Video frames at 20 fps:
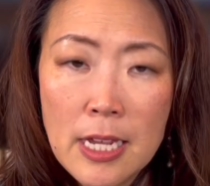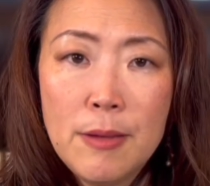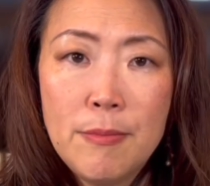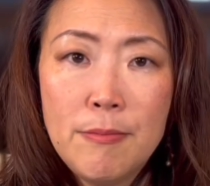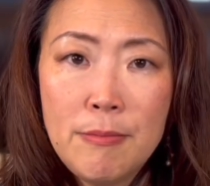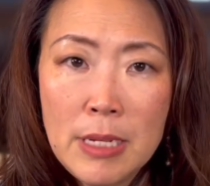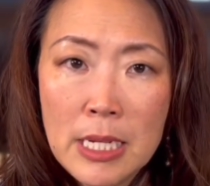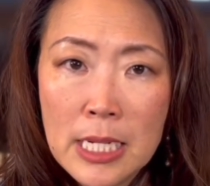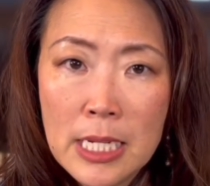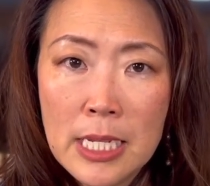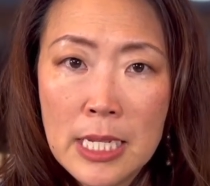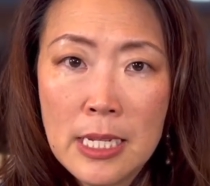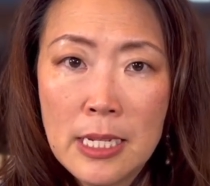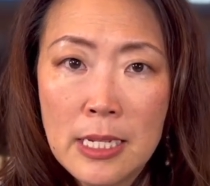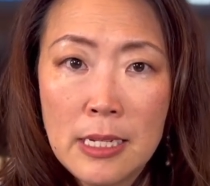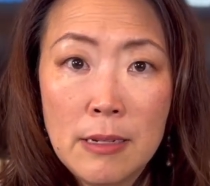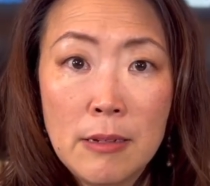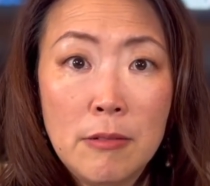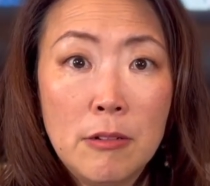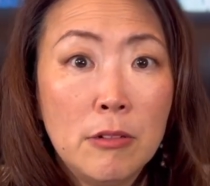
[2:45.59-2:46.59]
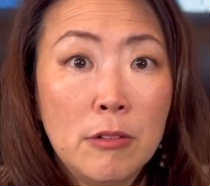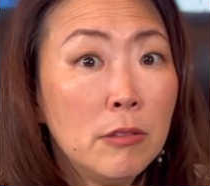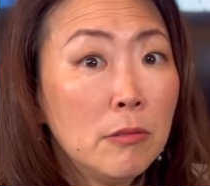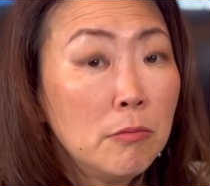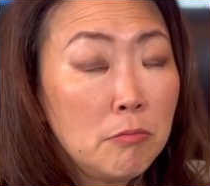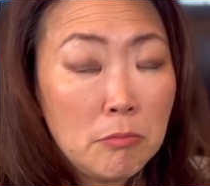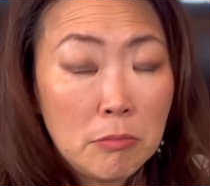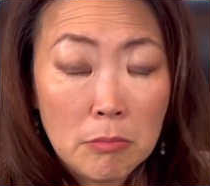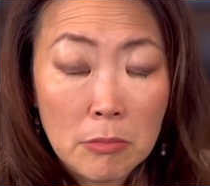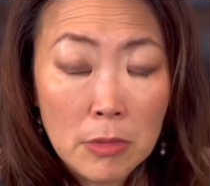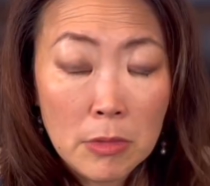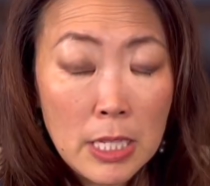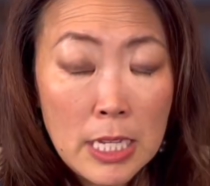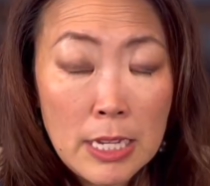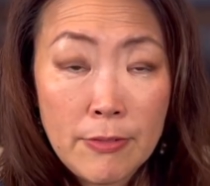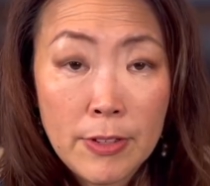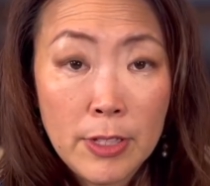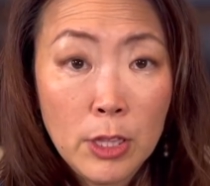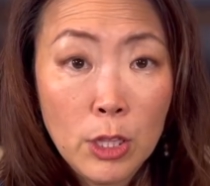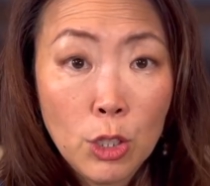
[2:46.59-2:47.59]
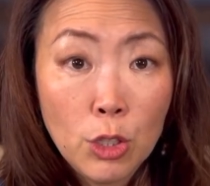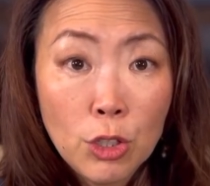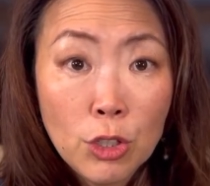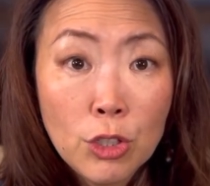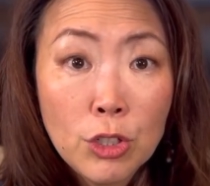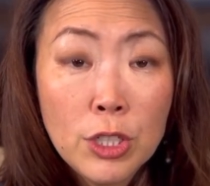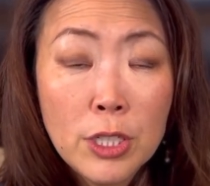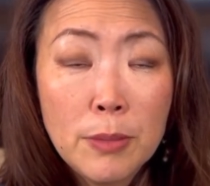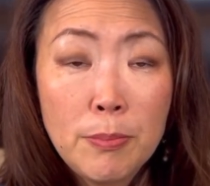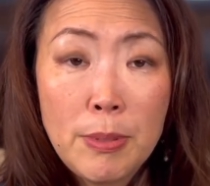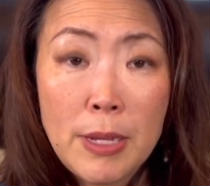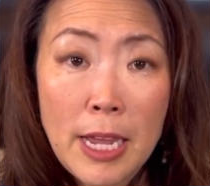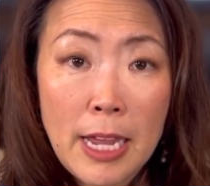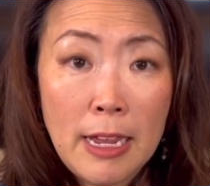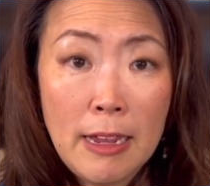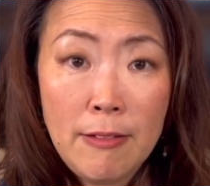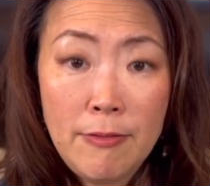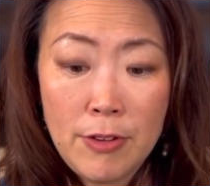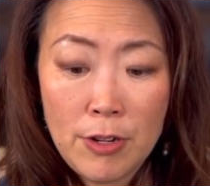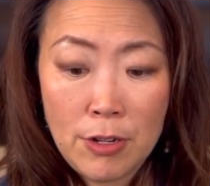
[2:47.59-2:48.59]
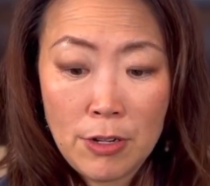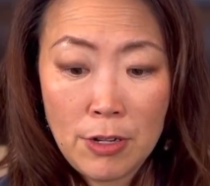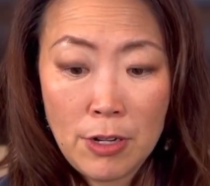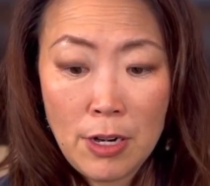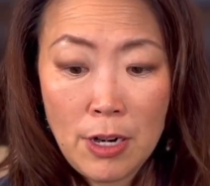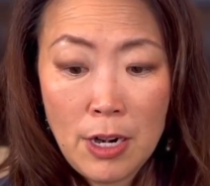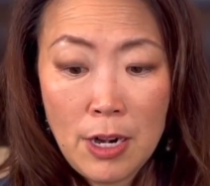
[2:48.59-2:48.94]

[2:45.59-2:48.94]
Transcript: meaning even learned behavior.